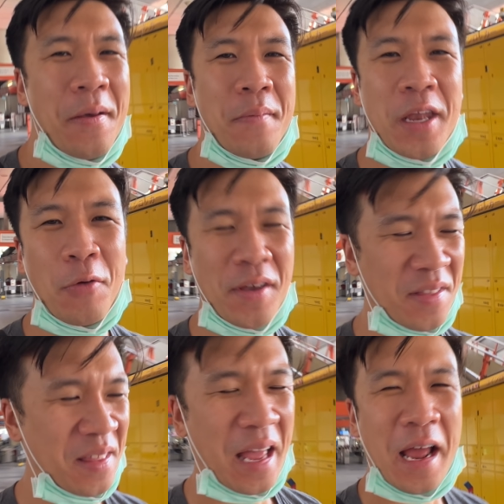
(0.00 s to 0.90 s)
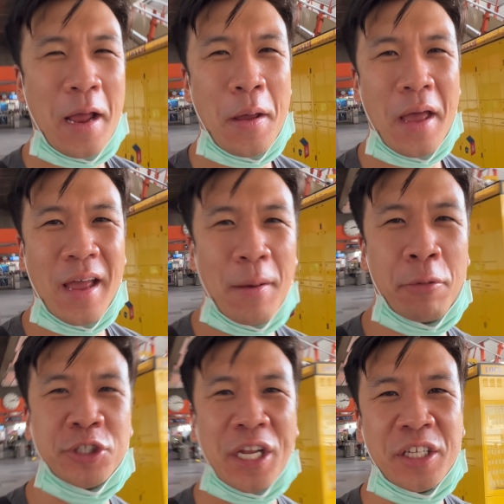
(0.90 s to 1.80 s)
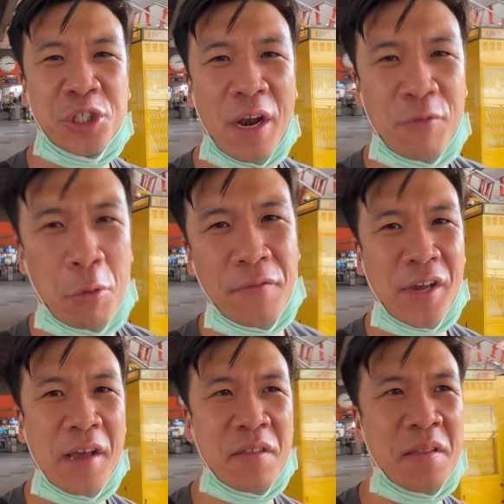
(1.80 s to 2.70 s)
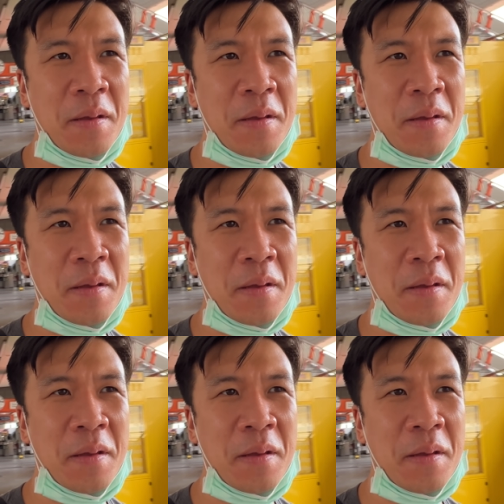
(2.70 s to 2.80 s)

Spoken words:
Anyways, appreciate each and every one of you guys.